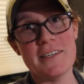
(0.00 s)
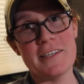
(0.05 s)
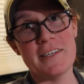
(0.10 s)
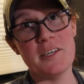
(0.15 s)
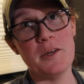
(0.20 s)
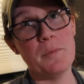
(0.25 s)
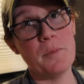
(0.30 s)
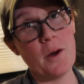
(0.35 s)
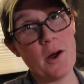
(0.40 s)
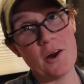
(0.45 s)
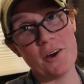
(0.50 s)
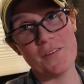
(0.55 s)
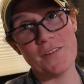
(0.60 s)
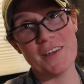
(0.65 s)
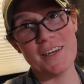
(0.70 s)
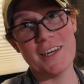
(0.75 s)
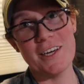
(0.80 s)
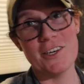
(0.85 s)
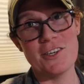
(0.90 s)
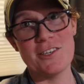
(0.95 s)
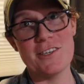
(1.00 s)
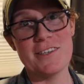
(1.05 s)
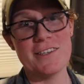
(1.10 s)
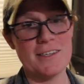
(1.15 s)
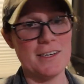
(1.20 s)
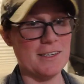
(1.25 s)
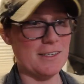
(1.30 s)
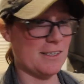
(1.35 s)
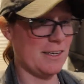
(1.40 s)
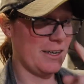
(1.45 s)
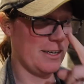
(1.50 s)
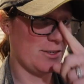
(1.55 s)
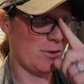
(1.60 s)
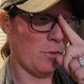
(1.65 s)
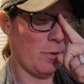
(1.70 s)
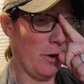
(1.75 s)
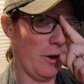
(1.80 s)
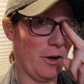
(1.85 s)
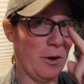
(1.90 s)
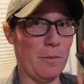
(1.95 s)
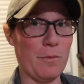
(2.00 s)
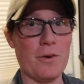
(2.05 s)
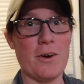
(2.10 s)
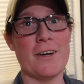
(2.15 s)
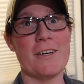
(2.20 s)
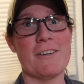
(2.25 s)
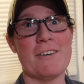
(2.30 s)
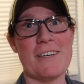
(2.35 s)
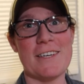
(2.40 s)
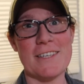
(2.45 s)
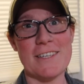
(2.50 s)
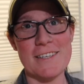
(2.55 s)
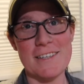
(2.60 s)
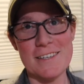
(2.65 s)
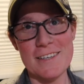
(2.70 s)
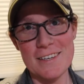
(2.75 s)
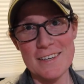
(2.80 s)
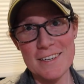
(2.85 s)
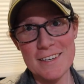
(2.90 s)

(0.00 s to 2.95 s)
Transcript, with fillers: to see part of the kitchen since it is a work in progress.